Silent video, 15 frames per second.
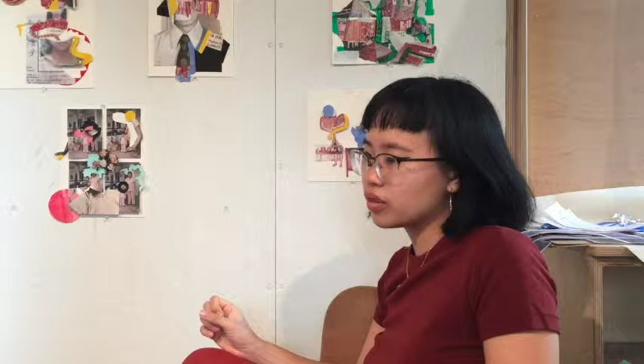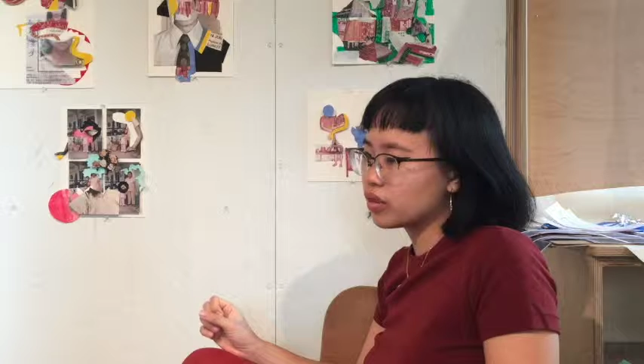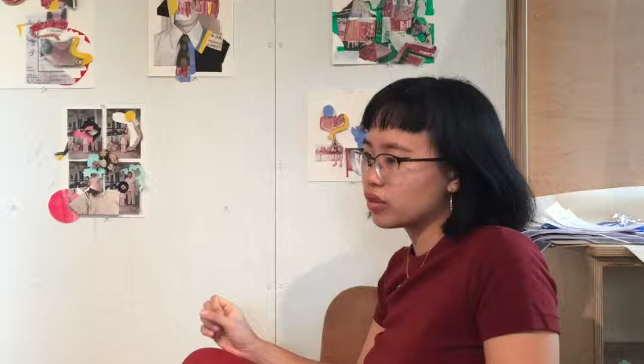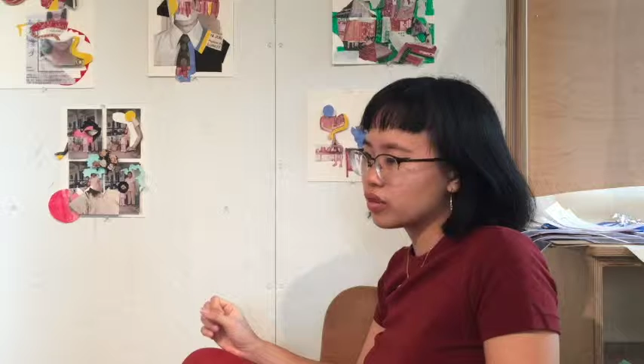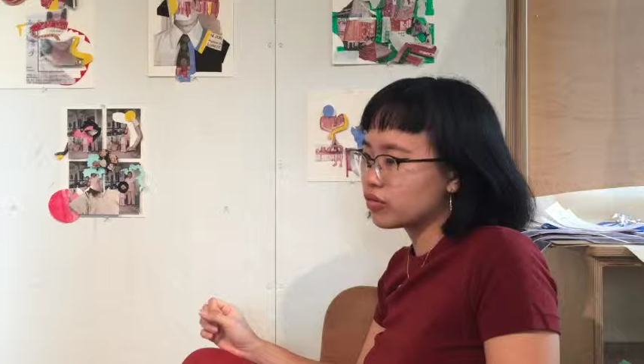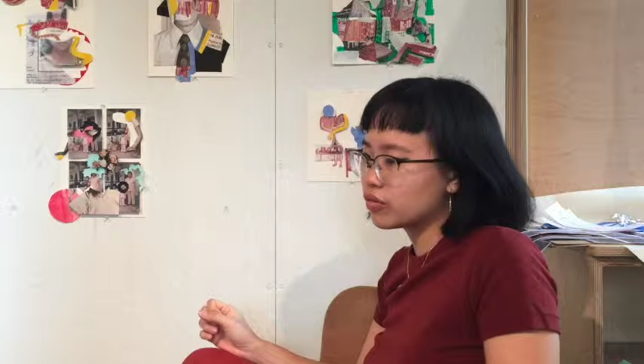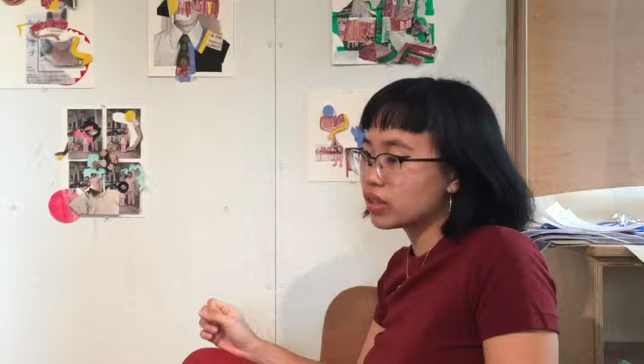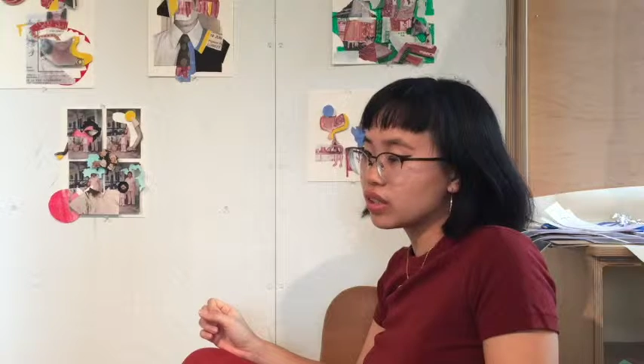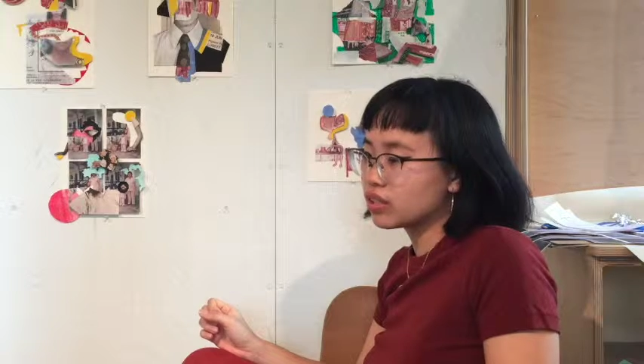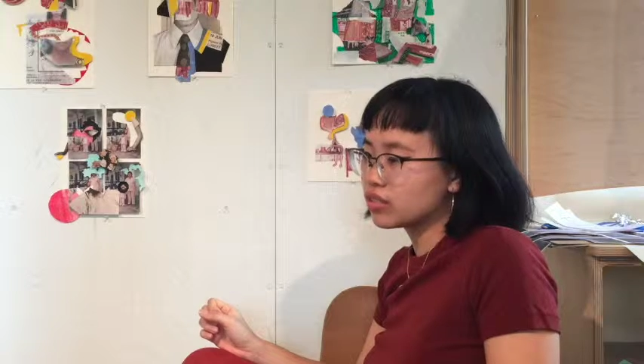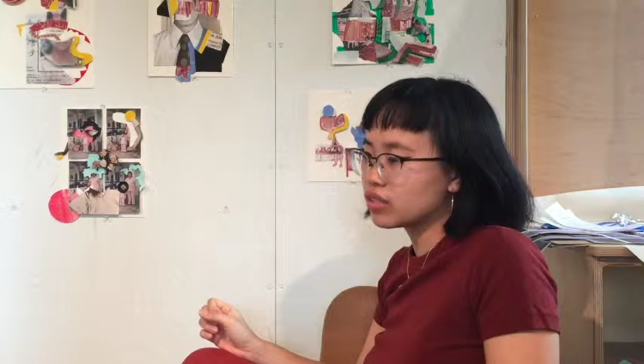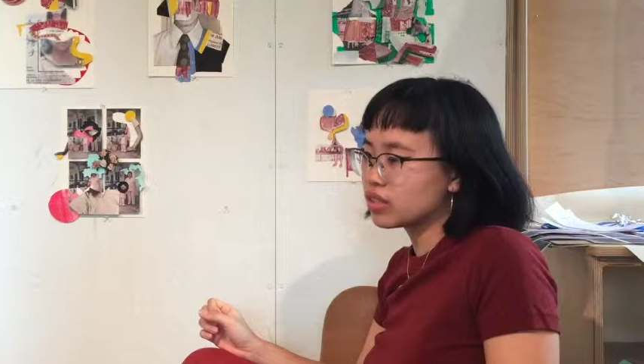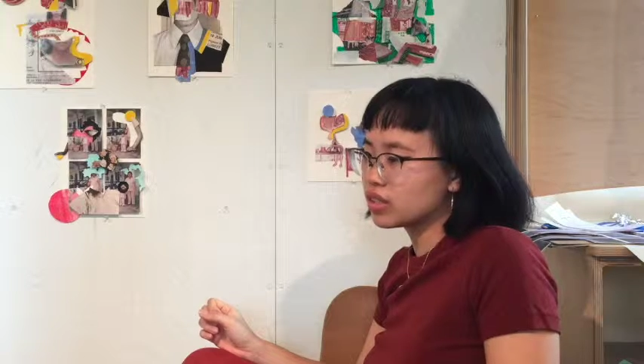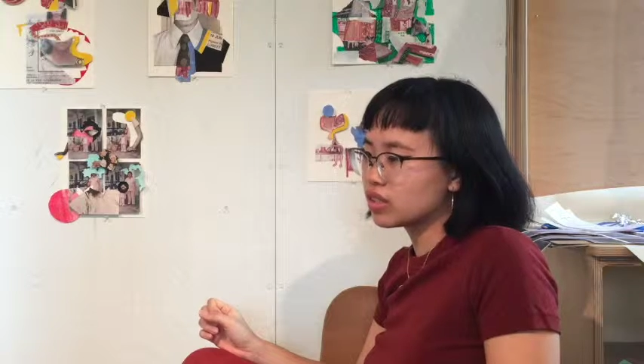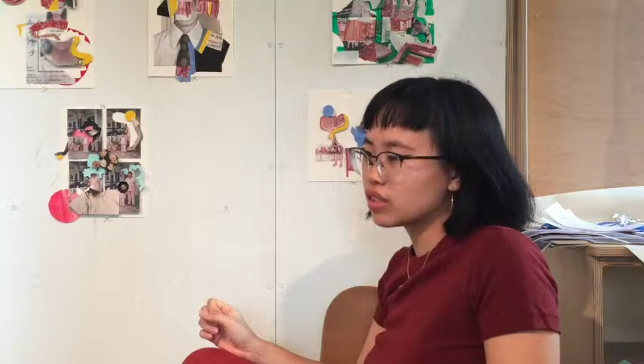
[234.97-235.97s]
were really
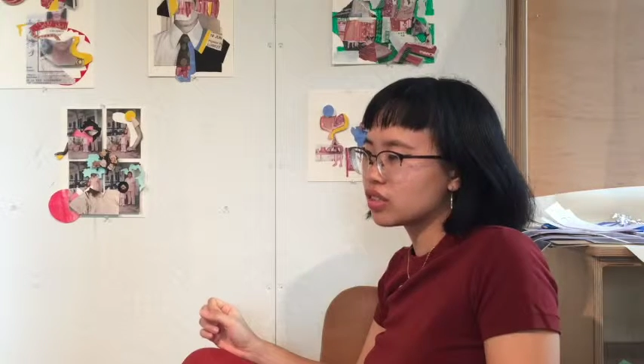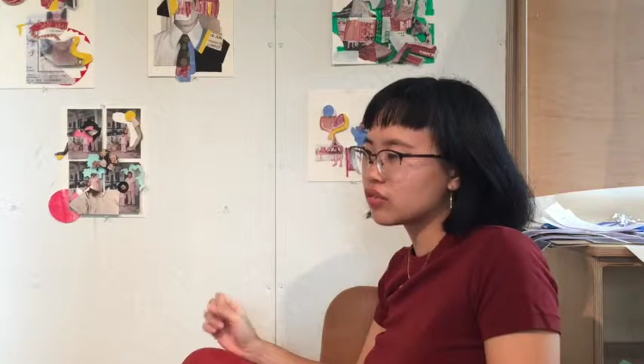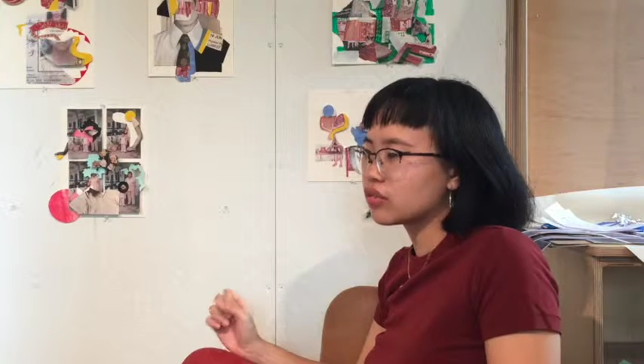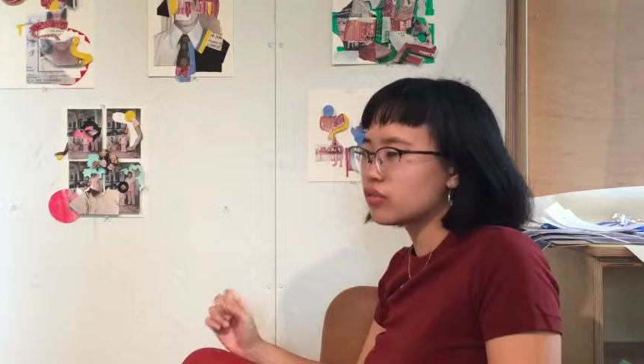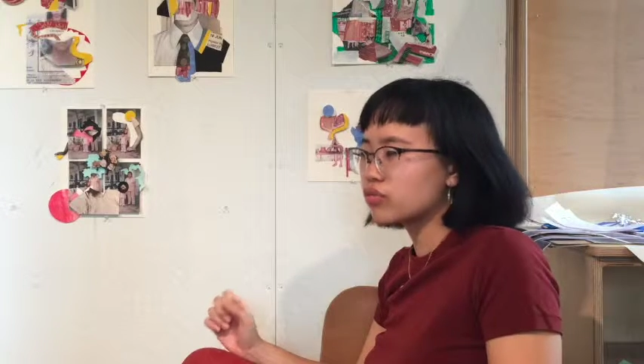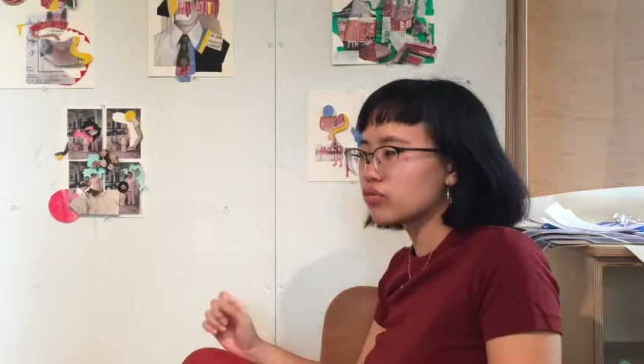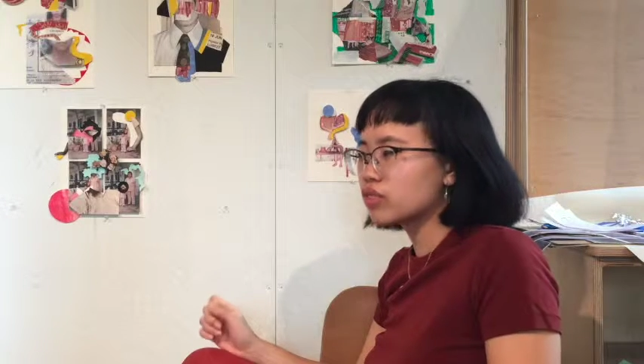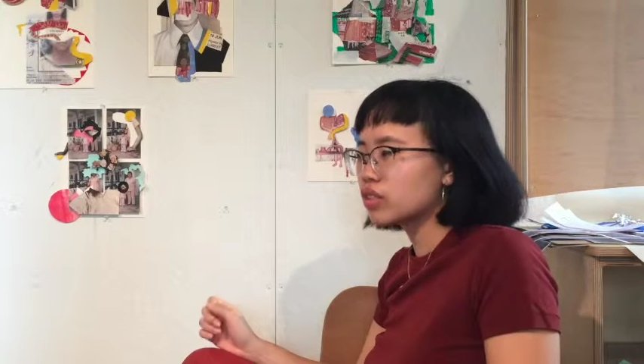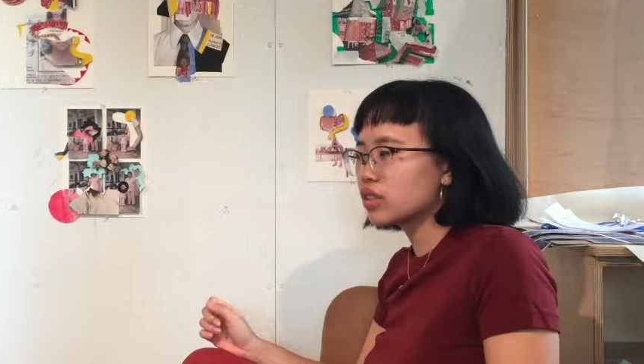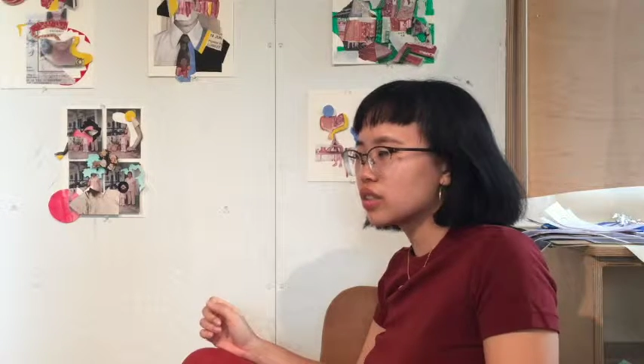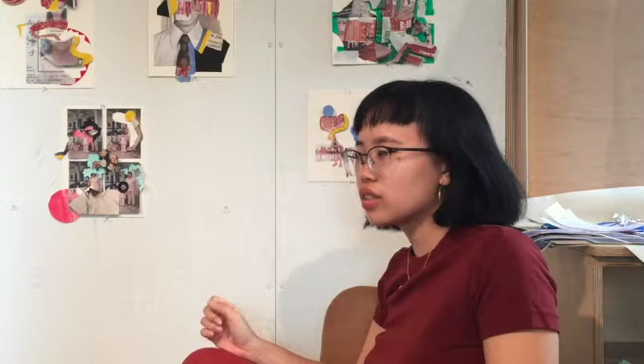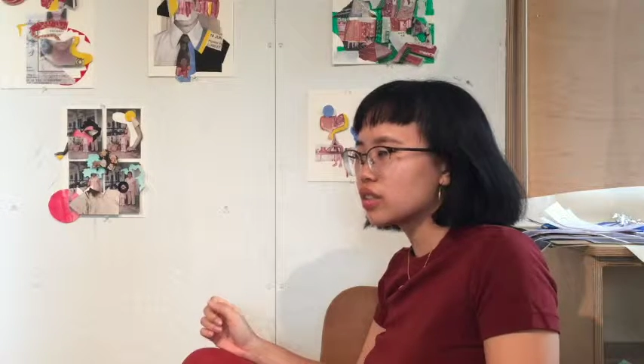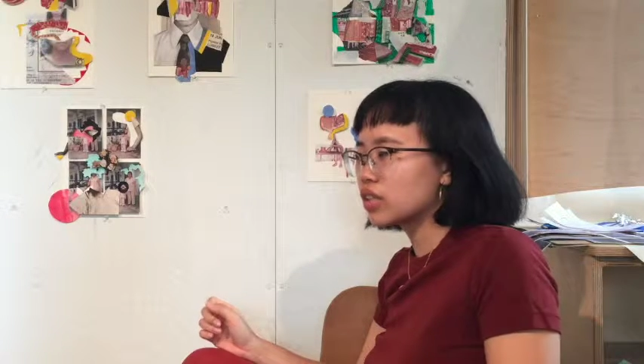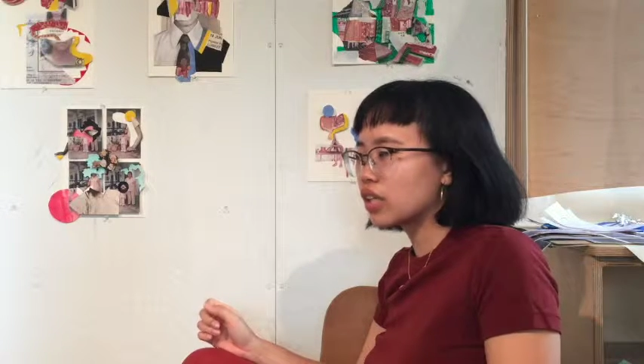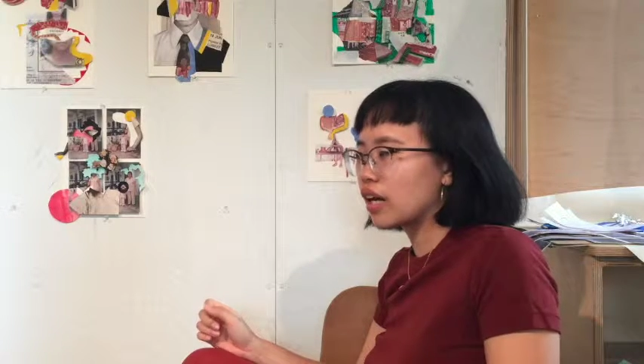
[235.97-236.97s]
interesting because he was
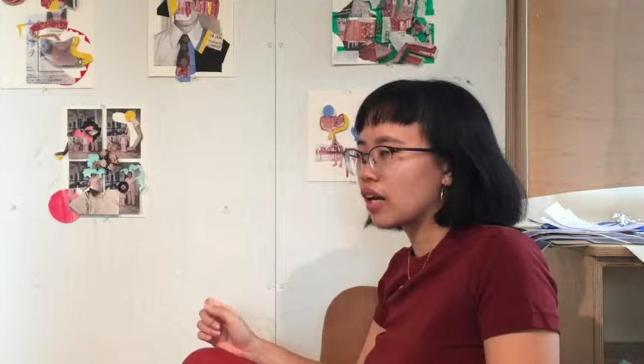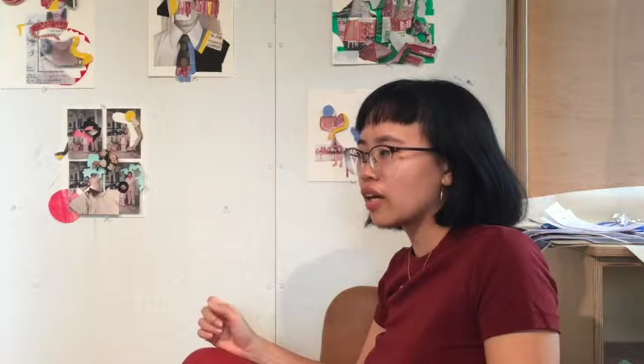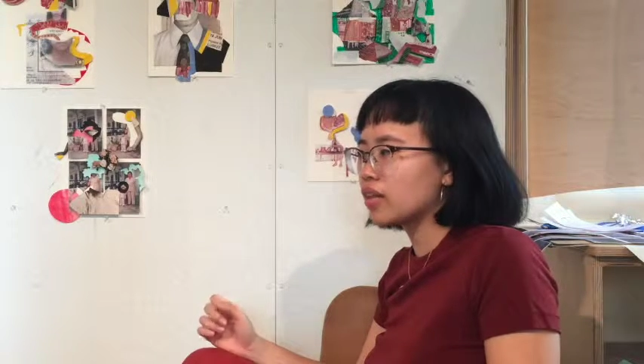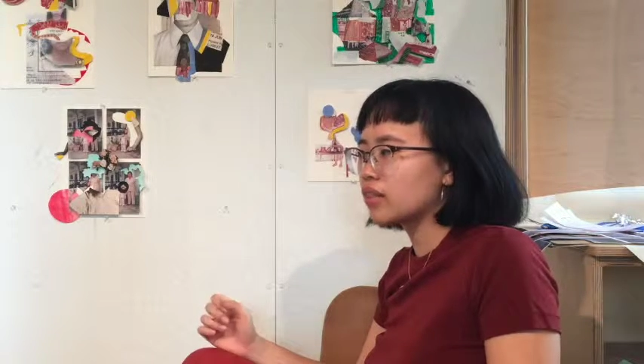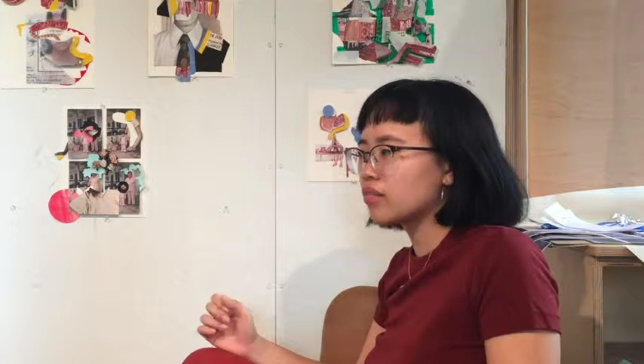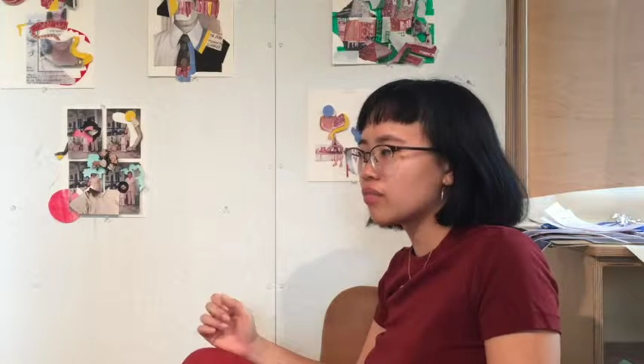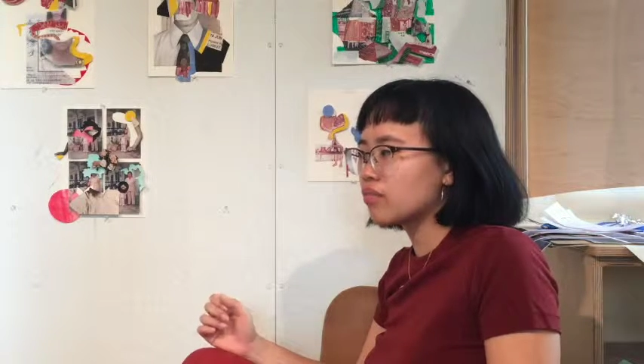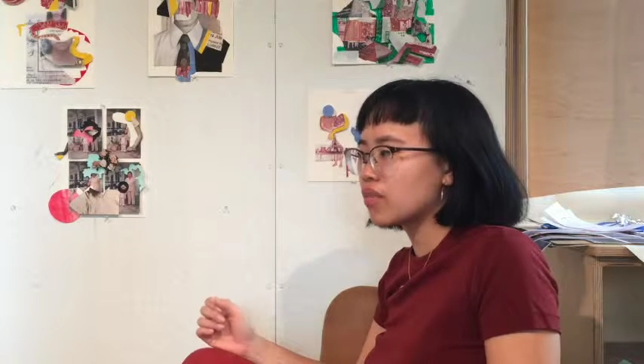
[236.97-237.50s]
really good at